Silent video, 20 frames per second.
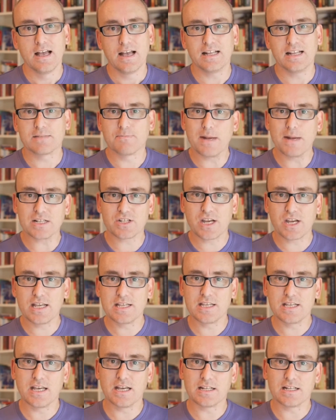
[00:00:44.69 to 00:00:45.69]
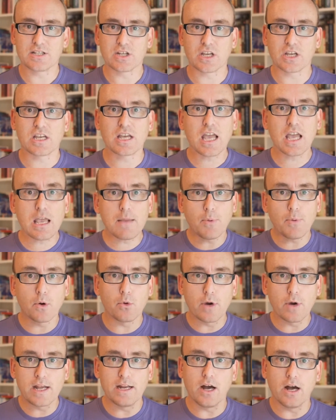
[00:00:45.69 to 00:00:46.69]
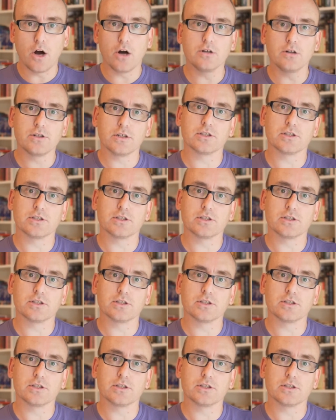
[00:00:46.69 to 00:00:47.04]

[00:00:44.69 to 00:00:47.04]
It's much easier to keep a reader on